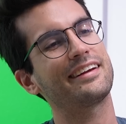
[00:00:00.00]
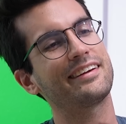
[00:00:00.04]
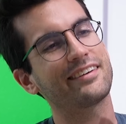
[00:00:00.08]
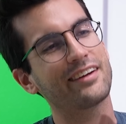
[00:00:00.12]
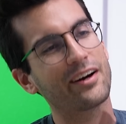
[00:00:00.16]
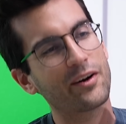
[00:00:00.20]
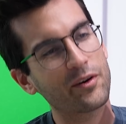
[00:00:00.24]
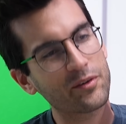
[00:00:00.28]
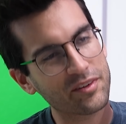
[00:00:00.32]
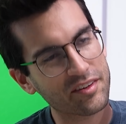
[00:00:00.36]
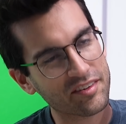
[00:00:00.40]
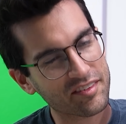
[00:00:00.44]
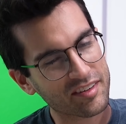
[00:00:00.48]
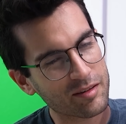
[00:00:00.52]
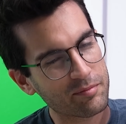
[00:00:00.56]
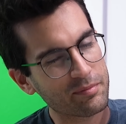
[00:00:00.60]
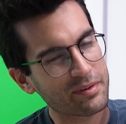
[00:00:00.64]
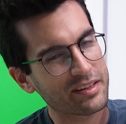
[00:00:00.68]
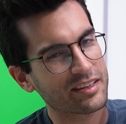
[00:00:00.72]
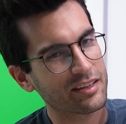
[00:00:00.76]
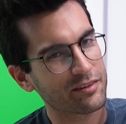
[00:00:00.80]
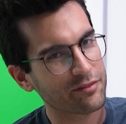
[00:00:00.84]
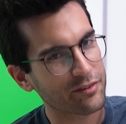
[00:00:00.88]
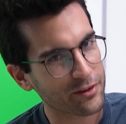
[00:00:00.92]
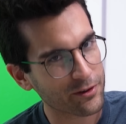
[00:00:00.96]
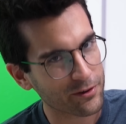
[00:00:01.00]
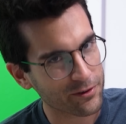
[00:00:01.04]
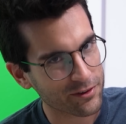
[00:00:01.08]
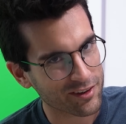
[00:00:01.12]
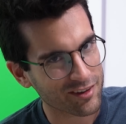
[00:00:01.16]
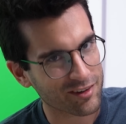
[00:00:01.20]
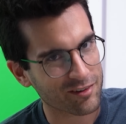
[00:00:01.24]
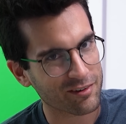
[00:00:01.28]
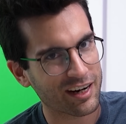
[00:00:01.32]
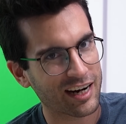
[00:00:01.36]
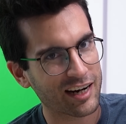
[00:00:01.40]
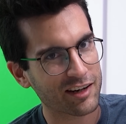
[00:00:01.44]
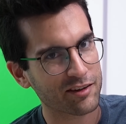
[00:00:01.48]
know this can be difficult to
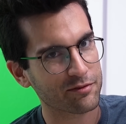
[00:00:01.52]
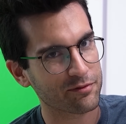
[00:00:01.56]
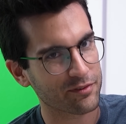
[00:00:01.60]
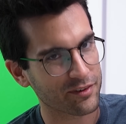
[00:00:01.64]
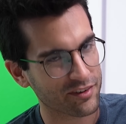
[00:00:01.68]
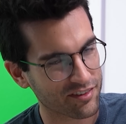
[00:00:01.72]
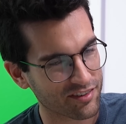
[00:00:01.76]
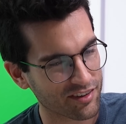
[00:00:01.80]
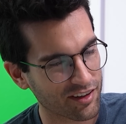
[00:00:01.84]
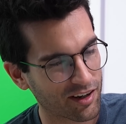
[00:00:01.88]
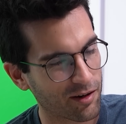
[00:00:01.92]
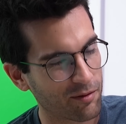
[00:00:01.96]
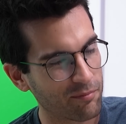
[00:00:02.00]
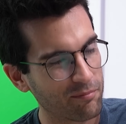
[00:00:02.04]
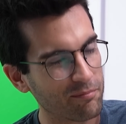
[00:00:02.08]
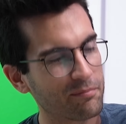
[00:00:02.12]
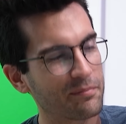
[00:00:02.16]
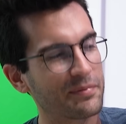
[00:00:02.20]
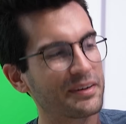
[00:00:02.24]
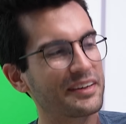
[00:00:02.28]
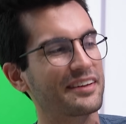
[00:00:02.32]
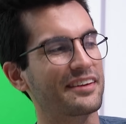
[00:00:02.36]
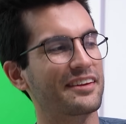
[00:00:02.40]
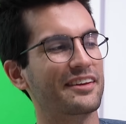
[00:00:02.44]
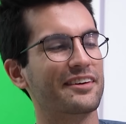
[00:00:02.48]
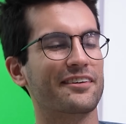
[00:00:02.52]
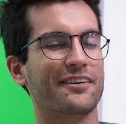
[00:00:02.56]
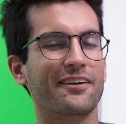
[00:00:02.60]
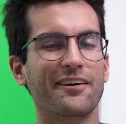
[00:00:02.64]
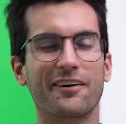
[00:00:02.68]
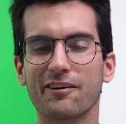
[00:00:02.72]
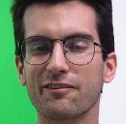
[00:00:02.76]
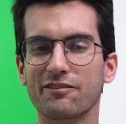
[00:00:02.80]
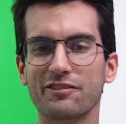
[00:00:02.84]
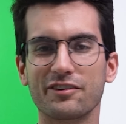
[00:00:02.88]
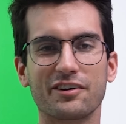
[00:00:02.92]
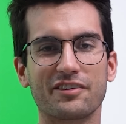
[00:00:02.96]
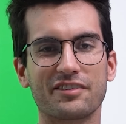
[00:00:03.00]
grasp for some, but there
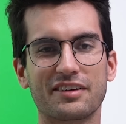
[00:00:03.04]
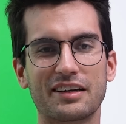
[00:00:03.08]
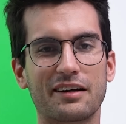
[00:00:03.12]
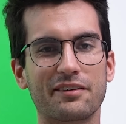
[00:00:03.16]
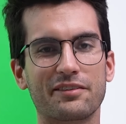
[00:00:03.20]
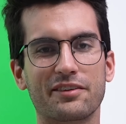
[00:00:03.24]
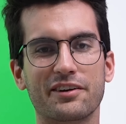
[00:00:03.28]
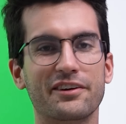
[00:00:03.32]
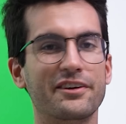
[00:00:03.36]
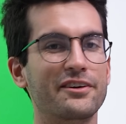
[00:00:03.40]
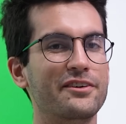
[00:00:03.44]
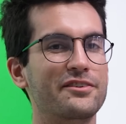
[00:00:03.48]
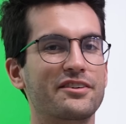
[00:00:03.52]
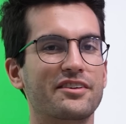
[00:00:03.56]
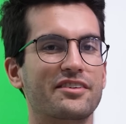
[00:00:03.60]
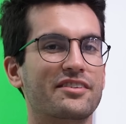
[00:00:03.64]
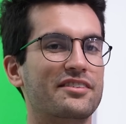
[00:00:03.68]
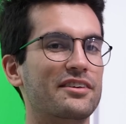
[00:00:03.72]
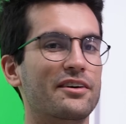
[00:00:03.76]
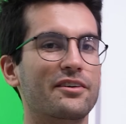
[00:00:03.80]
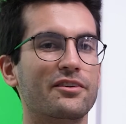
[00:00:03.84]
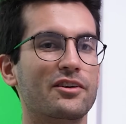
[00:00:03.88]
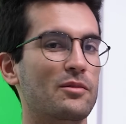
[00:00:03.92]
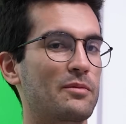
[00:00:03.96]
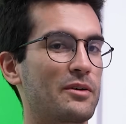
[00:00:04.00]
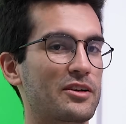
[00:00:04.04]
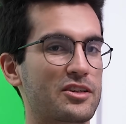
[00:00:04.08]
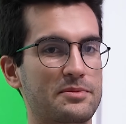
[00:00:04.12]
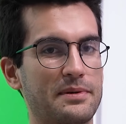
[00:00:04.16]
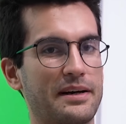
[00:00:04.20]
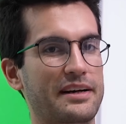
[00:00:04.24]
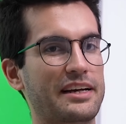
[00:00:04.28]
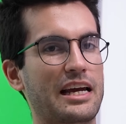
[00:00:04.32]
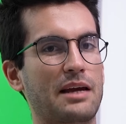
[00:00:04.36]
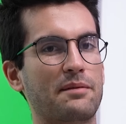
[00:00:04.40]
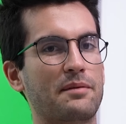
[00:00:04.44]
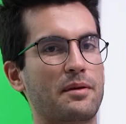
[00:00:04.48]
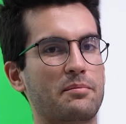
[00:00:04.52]
are folks out there who just don't know much
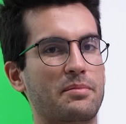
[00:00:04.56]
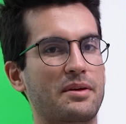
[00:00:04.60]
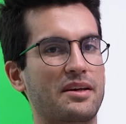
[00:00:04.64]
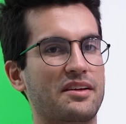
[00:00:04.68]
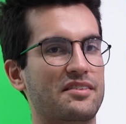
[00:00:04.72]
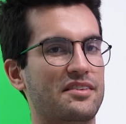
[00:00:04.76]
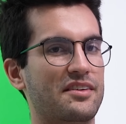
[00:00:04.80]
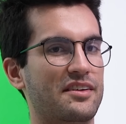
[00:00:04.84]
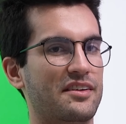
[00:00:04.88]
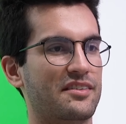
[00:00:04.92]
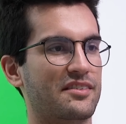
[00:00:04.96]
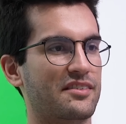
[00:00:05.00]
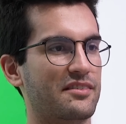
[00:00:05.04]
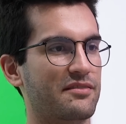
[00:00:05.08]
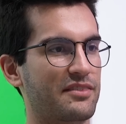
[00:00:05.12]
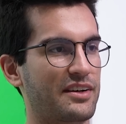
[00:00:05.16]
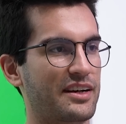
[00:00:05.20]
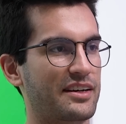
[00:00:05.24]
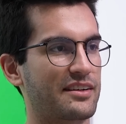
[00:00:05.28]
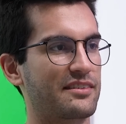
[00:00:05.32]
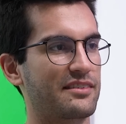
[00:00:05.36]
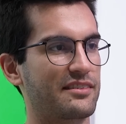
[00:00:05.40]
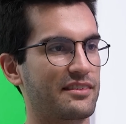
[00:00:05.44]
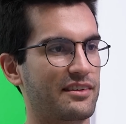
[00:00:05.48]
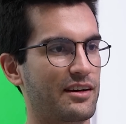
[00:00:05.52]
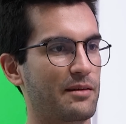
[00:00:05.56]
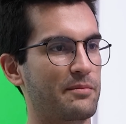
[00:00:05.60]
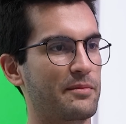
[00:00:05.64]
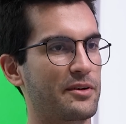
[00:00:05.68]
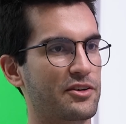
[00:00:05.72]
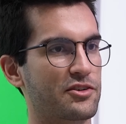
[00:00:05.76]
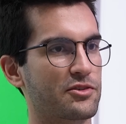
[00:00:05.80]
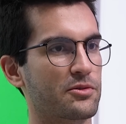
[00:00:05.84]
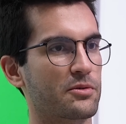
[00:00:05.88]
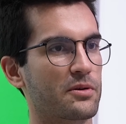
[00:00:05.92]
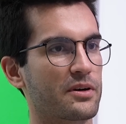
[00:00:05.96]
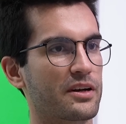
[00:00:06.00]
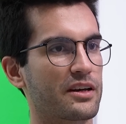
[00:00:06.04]
about gaming PCs. In fact, a
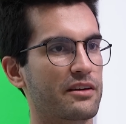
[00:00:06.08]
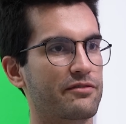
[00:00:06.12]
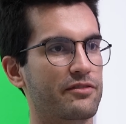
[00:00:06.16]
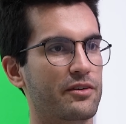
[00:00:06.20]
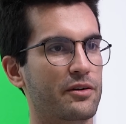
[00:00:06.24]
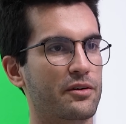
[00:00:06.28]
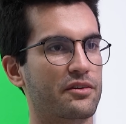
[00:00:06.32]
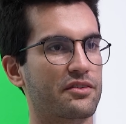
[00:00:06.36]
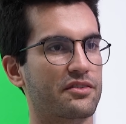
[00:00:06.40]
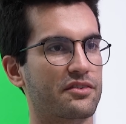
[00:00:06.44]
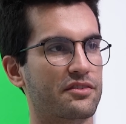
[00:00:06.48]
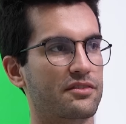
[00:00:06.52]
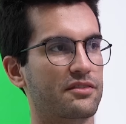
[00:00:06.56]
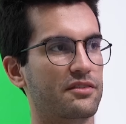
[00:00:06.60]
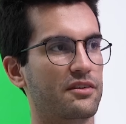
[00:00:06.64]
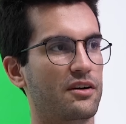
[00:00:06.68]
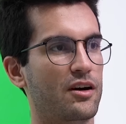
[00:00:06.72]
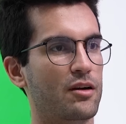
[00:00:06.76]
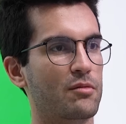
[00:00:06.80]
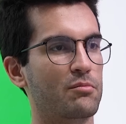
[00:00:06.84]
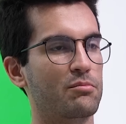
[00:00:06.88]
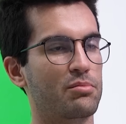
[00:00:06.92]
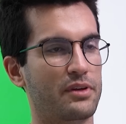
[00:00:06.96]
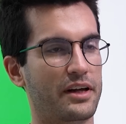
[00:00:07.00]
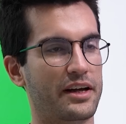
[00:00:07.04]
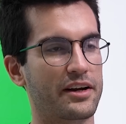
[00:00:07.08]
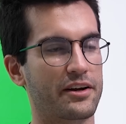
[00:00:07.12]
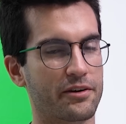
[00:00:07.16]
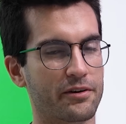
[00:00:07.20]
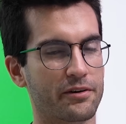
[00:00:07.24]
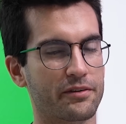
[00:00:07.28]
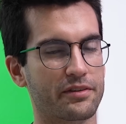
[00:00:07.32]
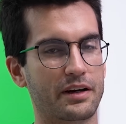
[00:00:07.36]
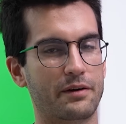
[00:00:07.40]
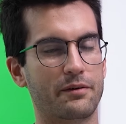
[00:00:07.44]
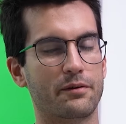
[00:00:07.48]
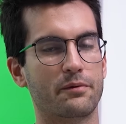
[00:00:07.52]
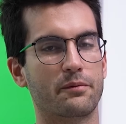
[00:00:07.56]
majority of folks on planet Earth, I